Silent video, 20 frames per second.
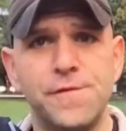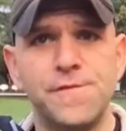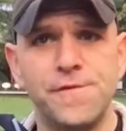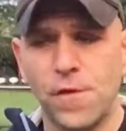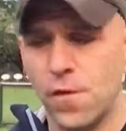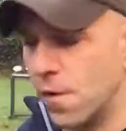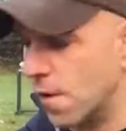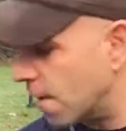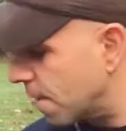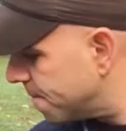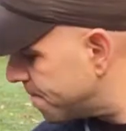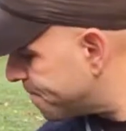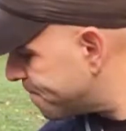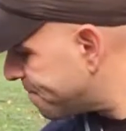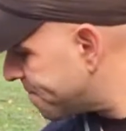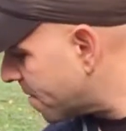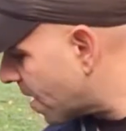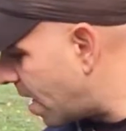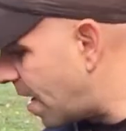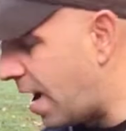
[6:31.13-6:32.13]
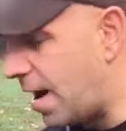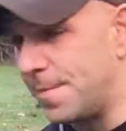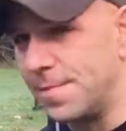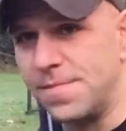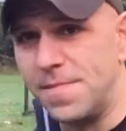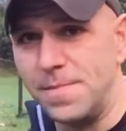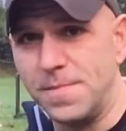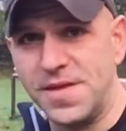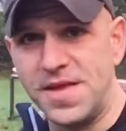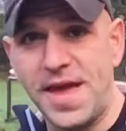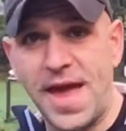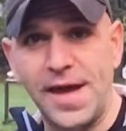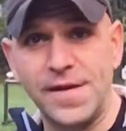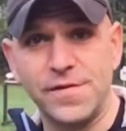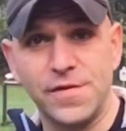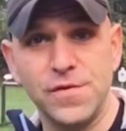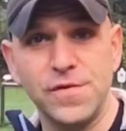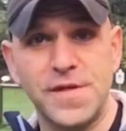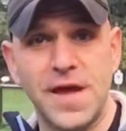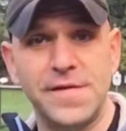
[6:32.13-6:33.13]
four. Um, you can't
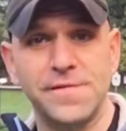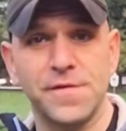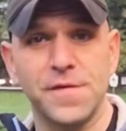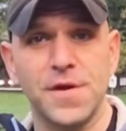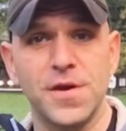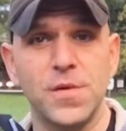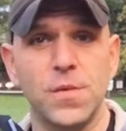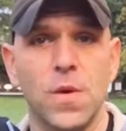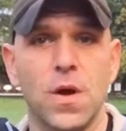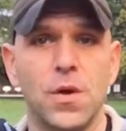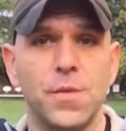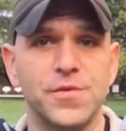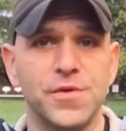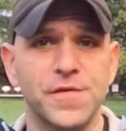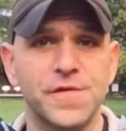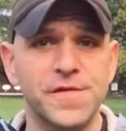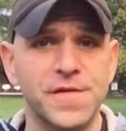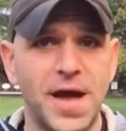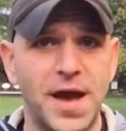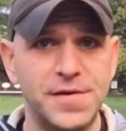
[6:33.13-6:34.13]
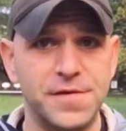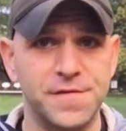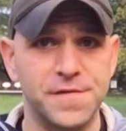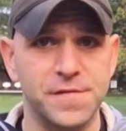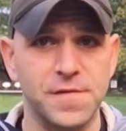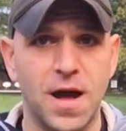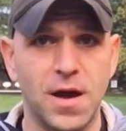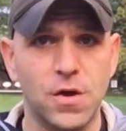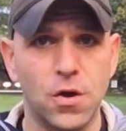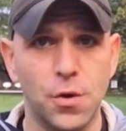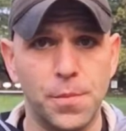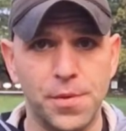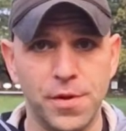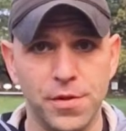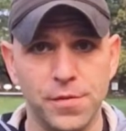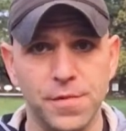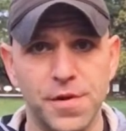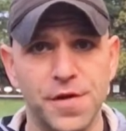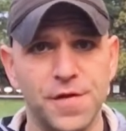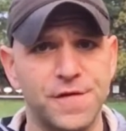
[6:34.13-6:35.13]
do that very well when your slide doesn't lock open
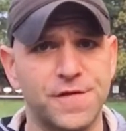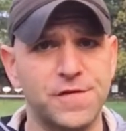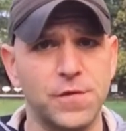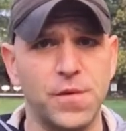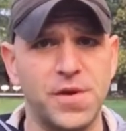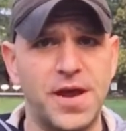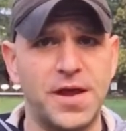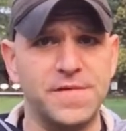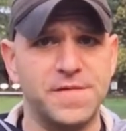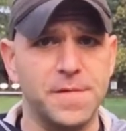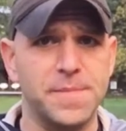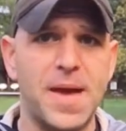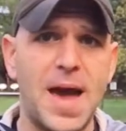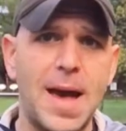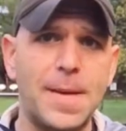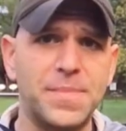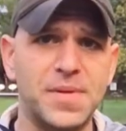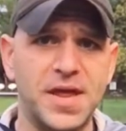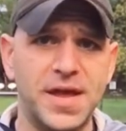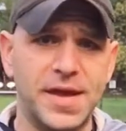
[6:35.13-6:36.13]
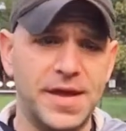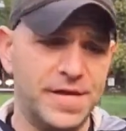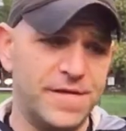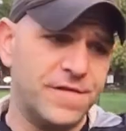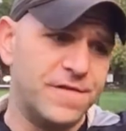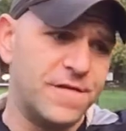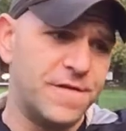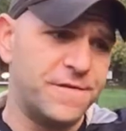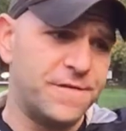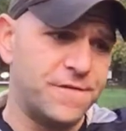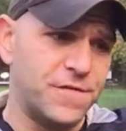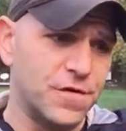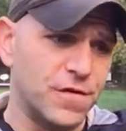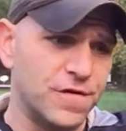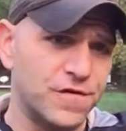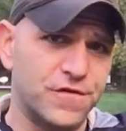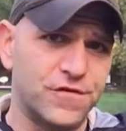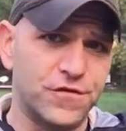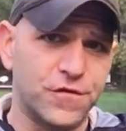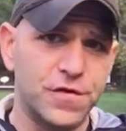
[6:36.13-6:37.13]
in the rear. So what ends up happening is if
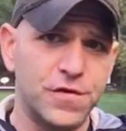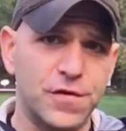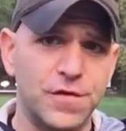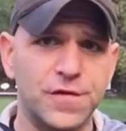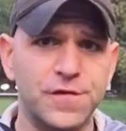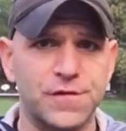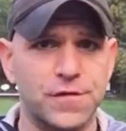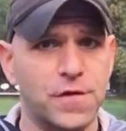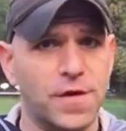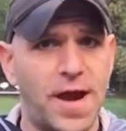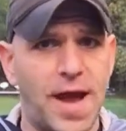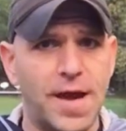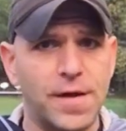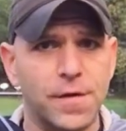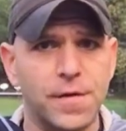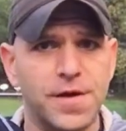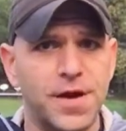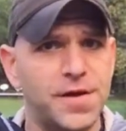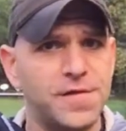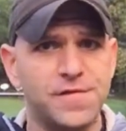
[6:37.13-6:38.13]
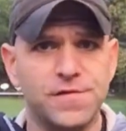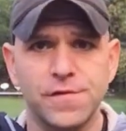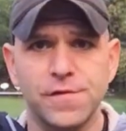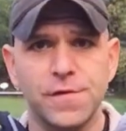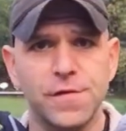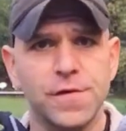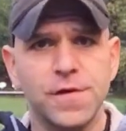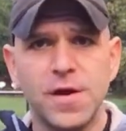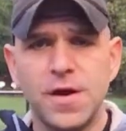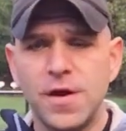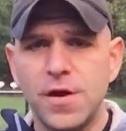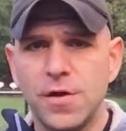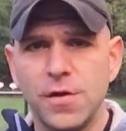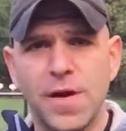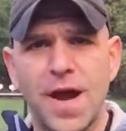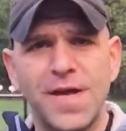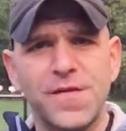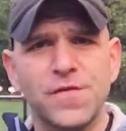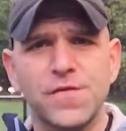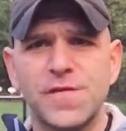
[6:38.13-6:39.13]
there's drills or aggregates or,
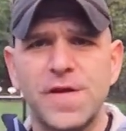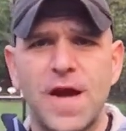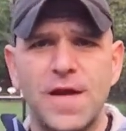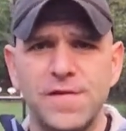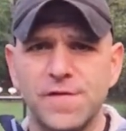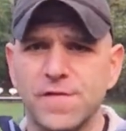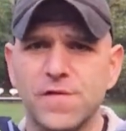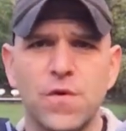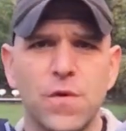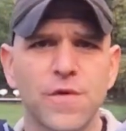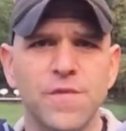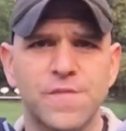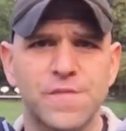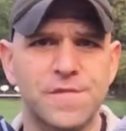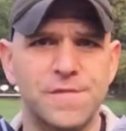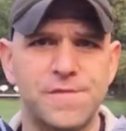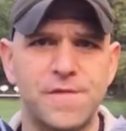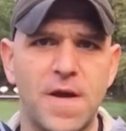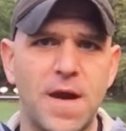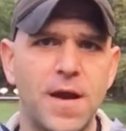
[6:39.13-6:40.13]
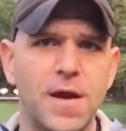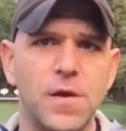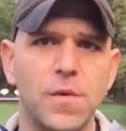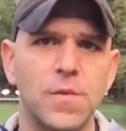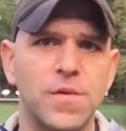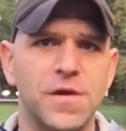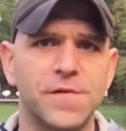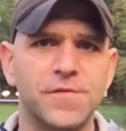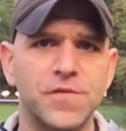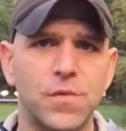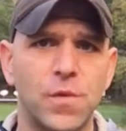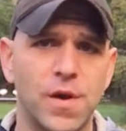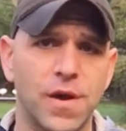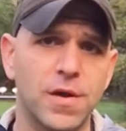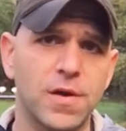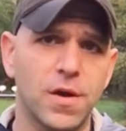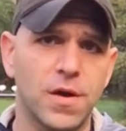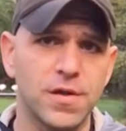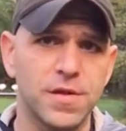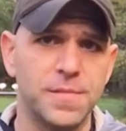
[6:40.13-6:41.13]
or exercises, courses of fire, or whatever you want
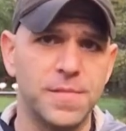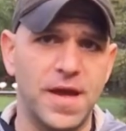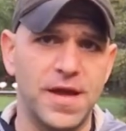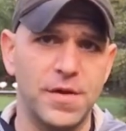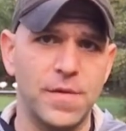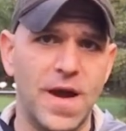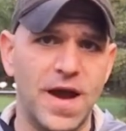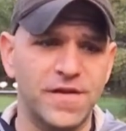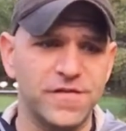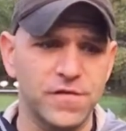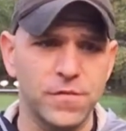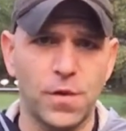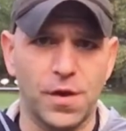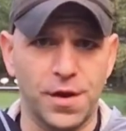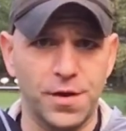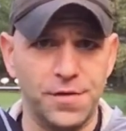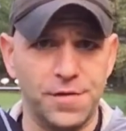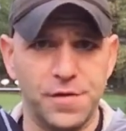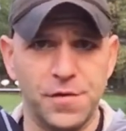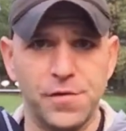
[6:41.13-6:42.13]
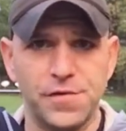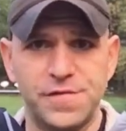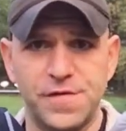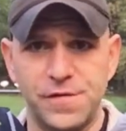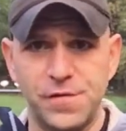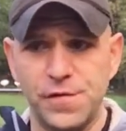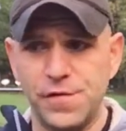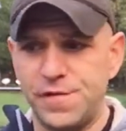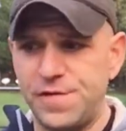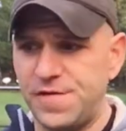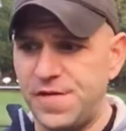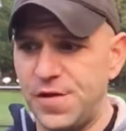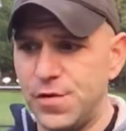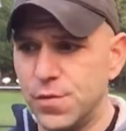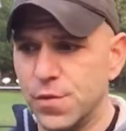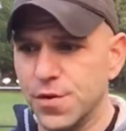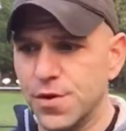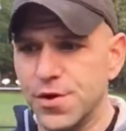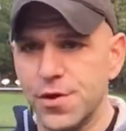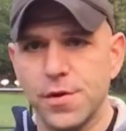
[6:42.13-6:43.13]
to call them that you actually want to do to see
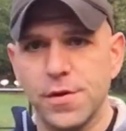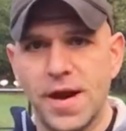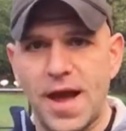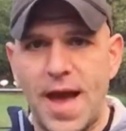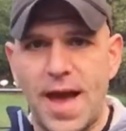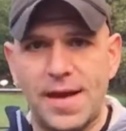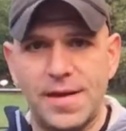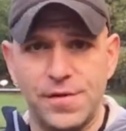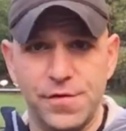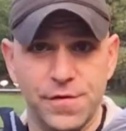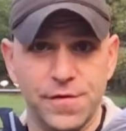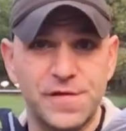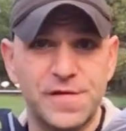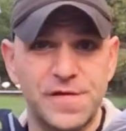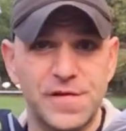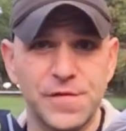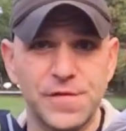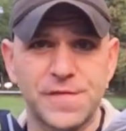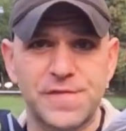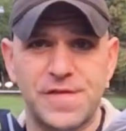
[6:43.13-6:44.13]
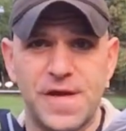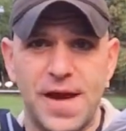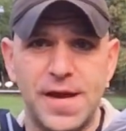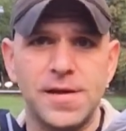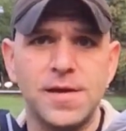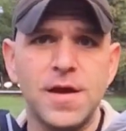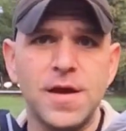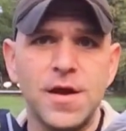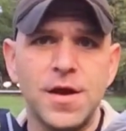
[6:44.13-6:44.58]
where you're at in your skill set,